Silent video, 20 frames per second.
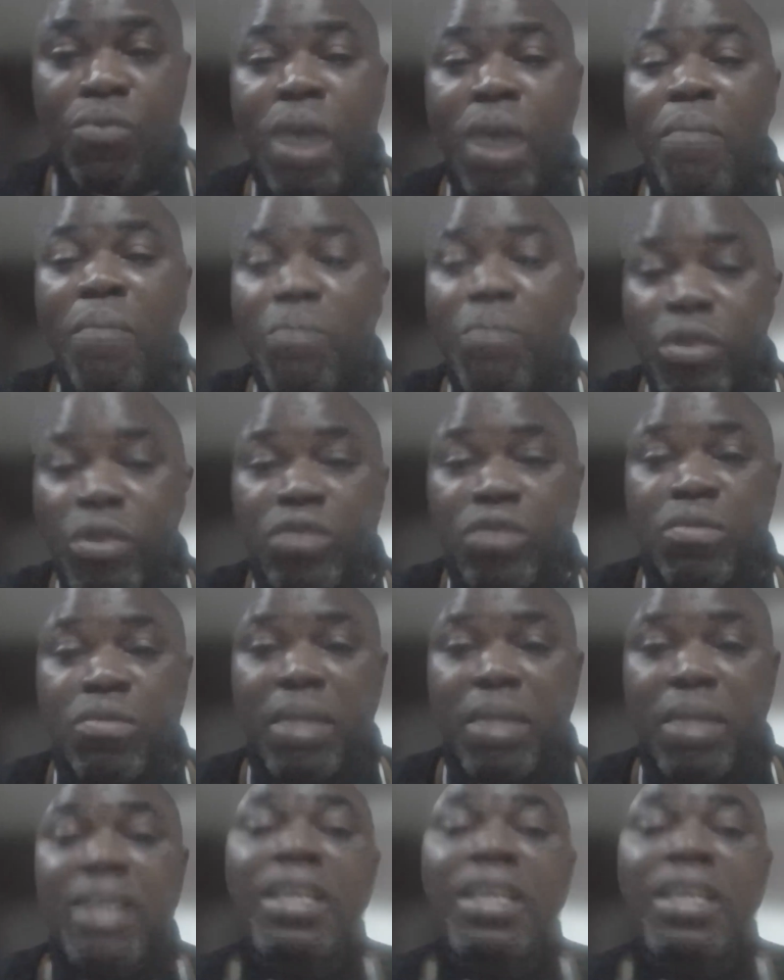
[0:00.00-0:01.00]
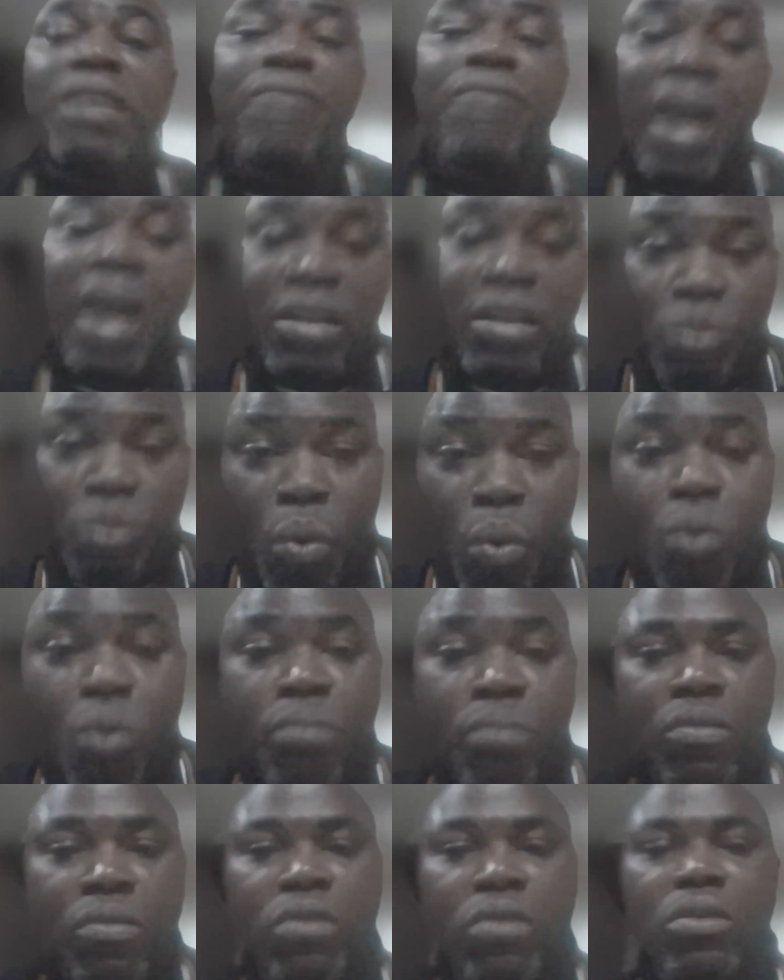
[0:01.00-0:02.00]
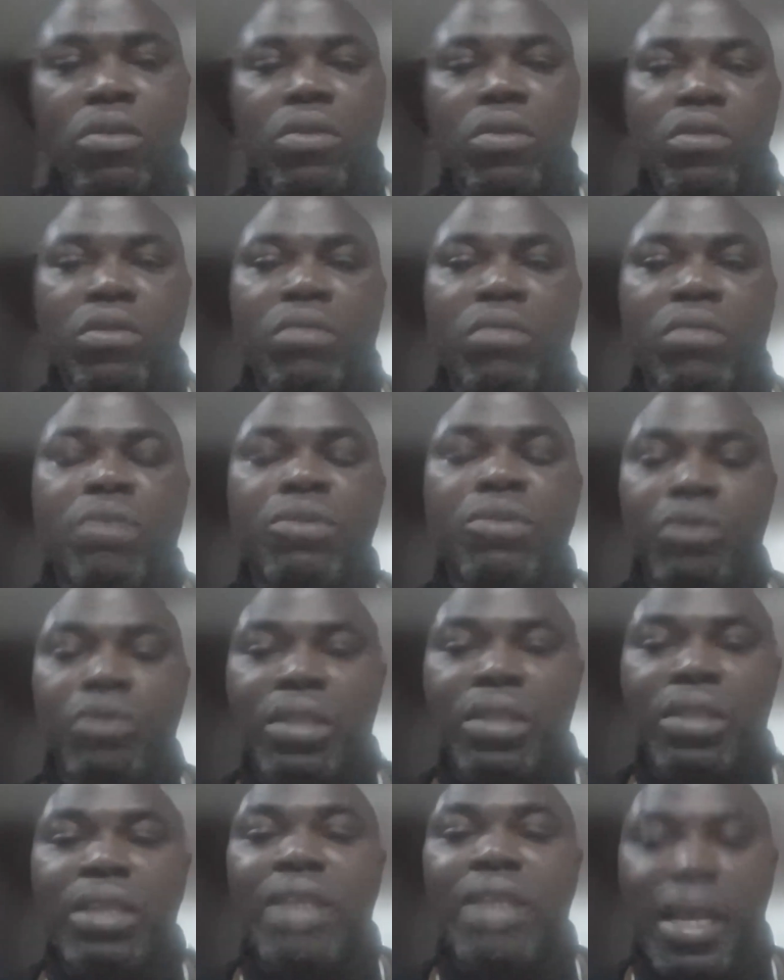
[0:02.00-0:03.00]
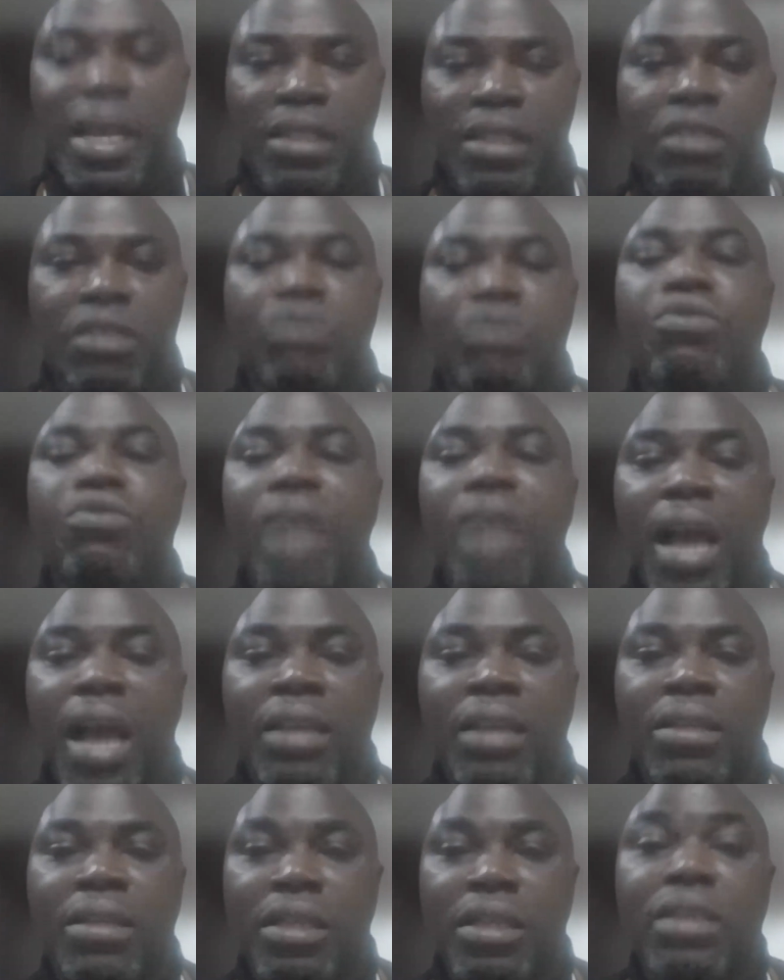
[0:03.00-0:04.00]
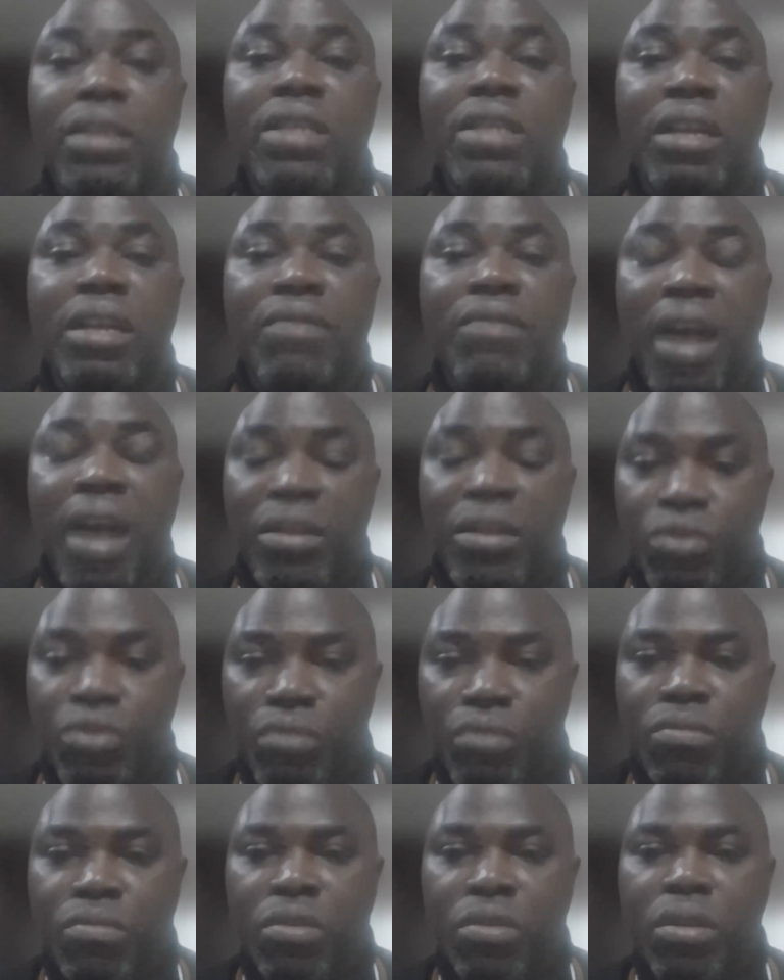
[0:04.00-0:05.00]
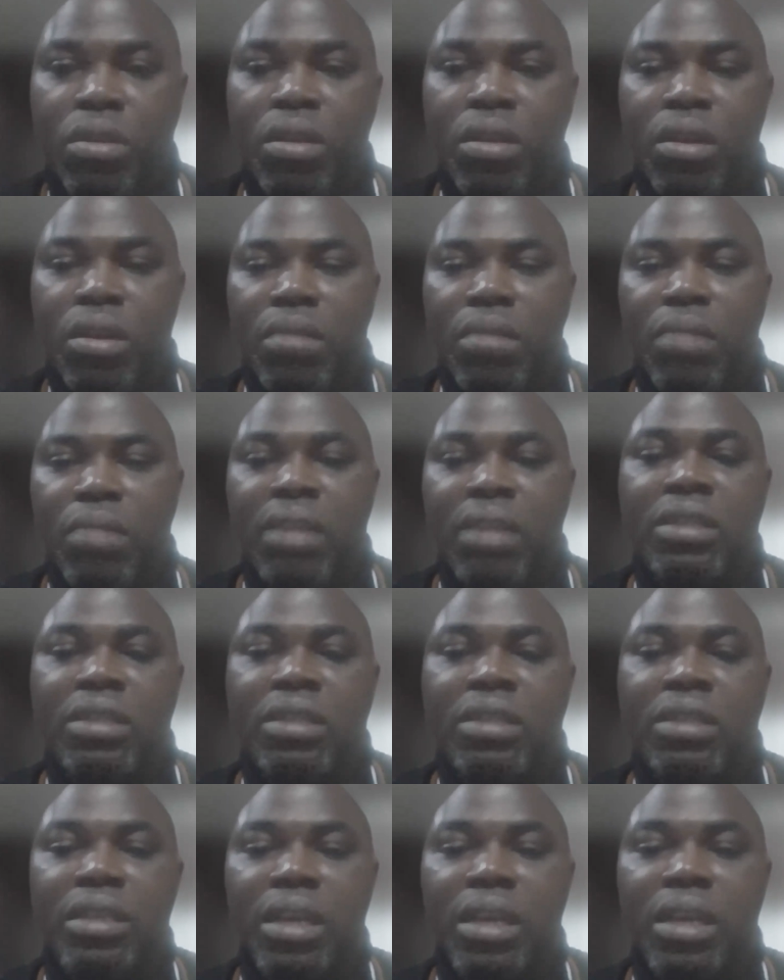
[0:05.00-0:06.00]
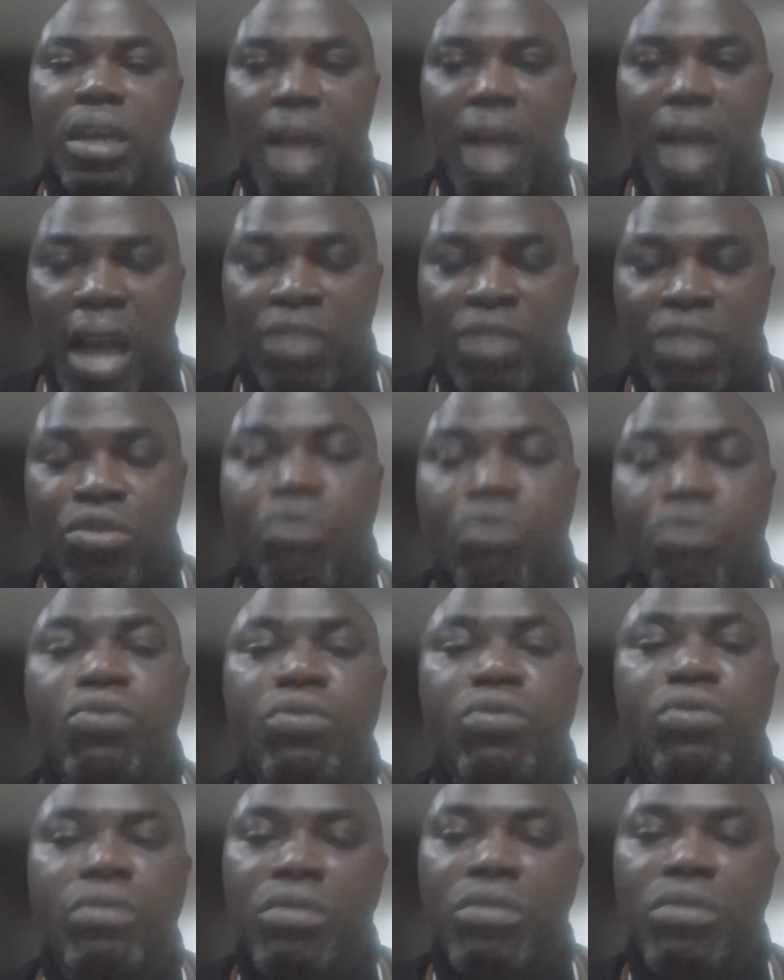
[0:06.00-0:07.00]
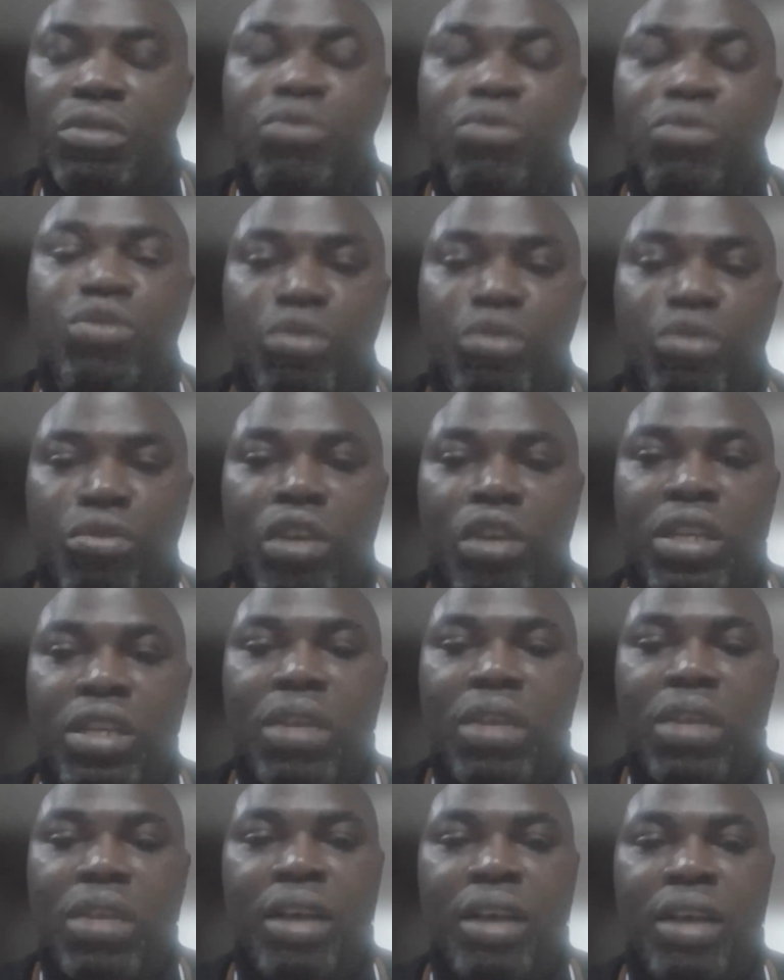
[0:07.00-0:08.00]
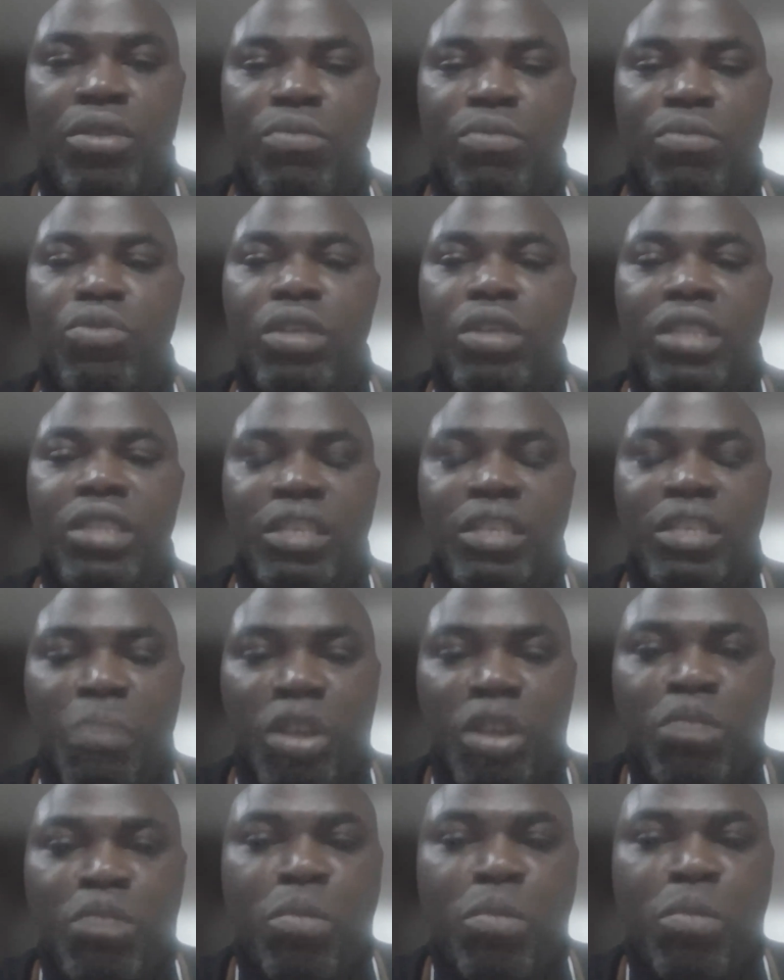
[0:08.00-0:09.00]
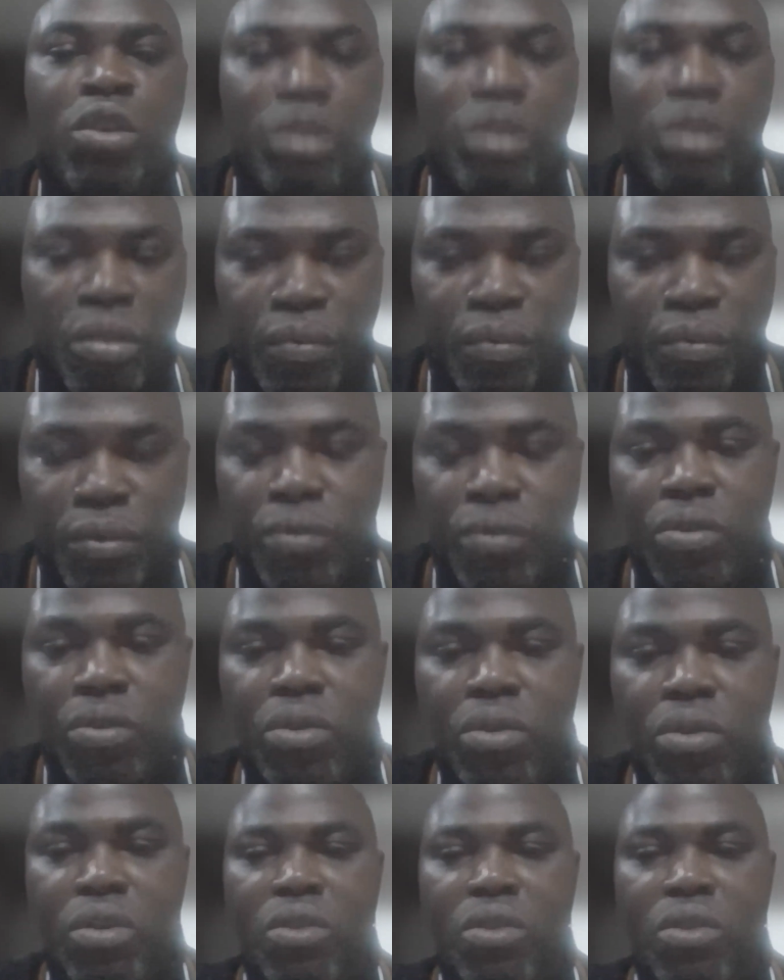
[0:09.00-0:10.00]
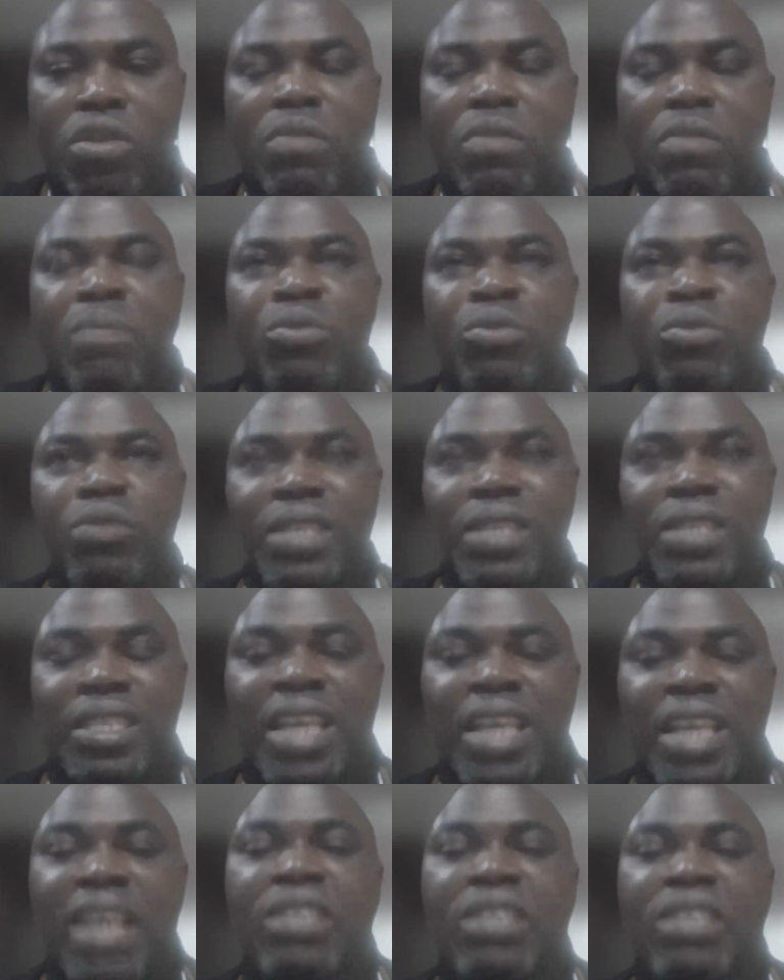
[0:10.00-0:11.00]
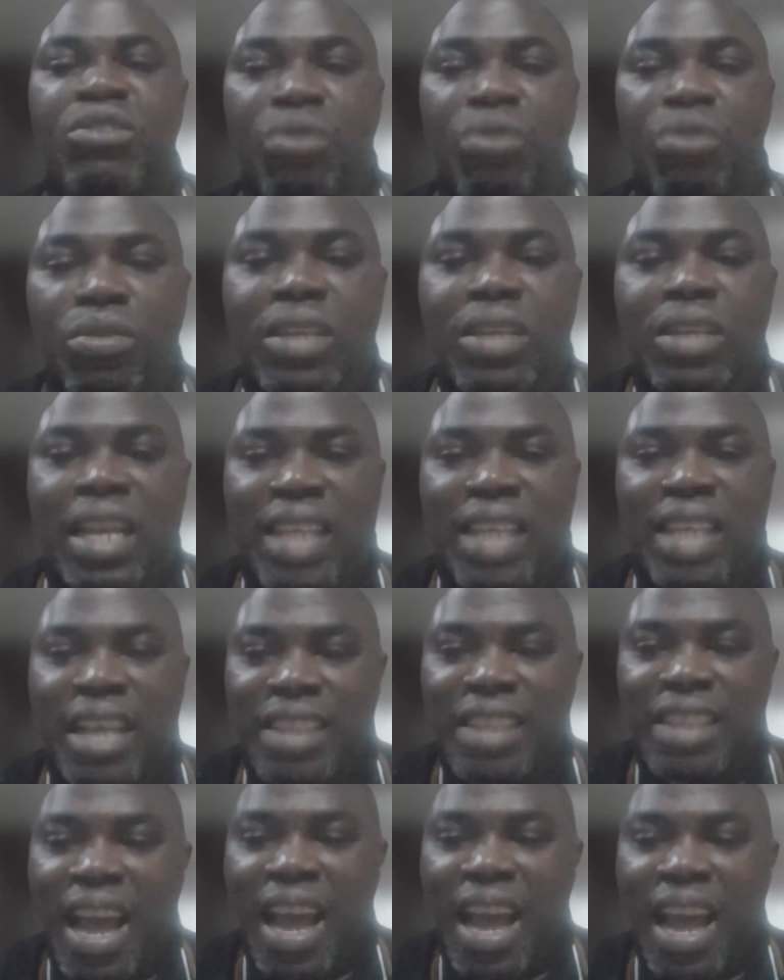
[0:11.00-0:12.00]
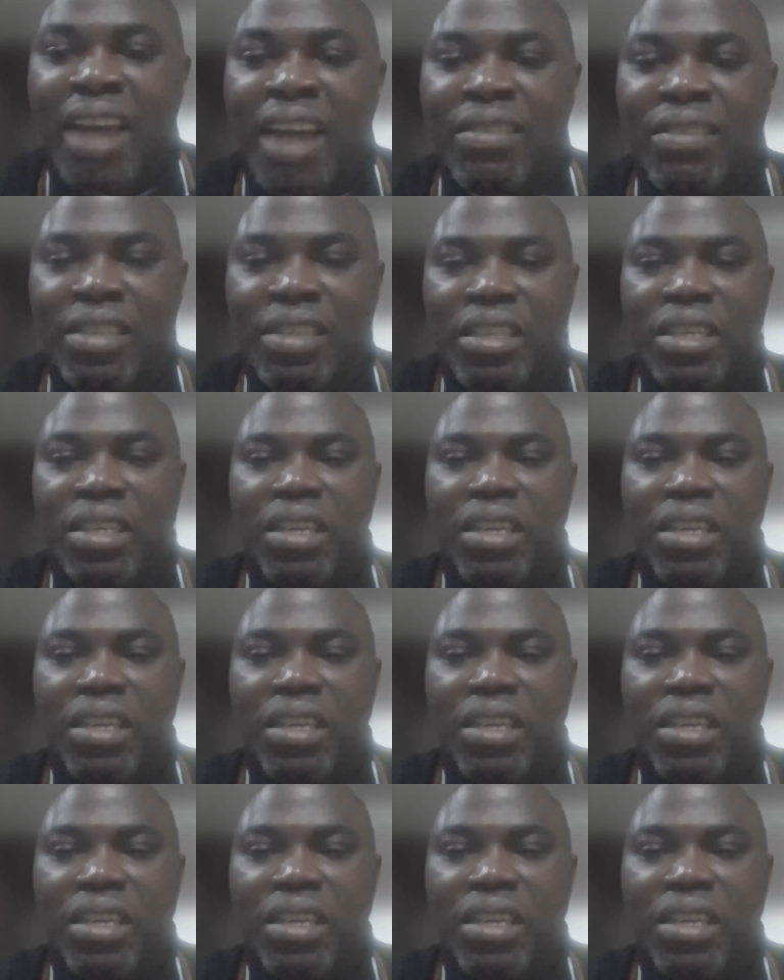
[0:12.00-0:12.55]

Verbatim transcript: where most women deliver at home, to be able to say, yes, you can still deliver at home, but and you, you should not deliver at home. So it is much more useful to be able to detect those that are at high risk